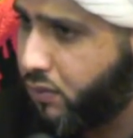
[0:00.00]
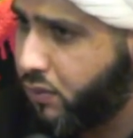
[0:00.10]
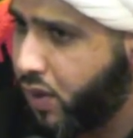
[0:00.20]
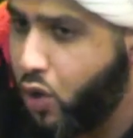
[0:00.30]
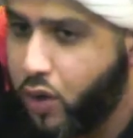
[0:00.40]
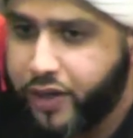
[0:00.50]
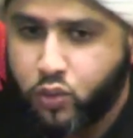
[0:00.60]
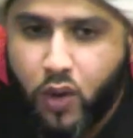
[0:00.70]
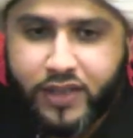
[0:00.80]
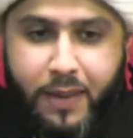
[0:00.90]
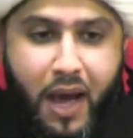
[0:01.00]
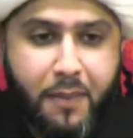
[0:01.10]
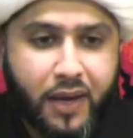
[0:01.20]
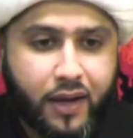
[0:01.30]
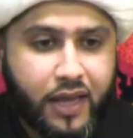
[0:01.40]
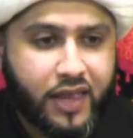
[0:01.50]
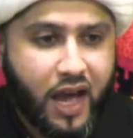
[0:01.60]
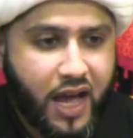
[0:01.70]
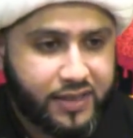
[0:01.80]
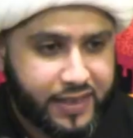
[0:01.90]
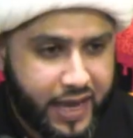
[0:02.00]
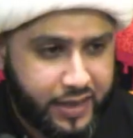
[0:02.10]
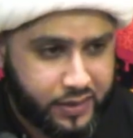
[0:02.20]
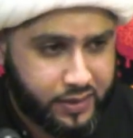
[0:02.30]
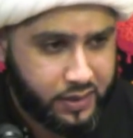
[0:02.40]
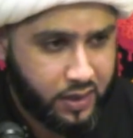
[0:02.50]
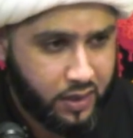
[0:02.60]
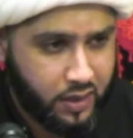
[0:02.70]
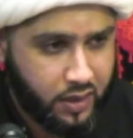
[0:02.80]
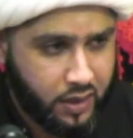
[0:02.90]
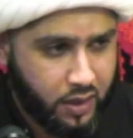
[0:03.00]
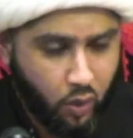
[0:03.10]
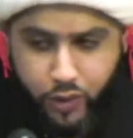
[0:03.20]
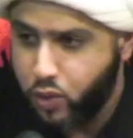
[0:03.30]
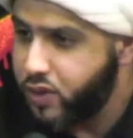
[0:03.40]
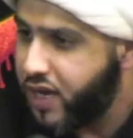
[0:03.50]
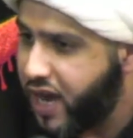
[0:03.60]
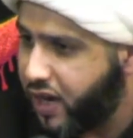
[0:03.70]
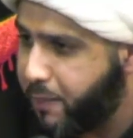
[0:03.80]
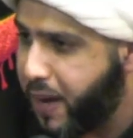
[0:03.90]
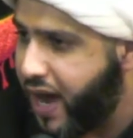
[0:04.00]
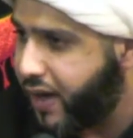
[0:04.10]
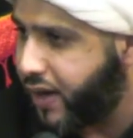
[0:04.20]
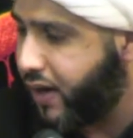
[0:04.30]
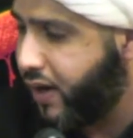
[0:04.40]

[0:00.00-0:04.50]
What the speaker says: Look at what Imam al-Rida says. Uyun al-Akhbar.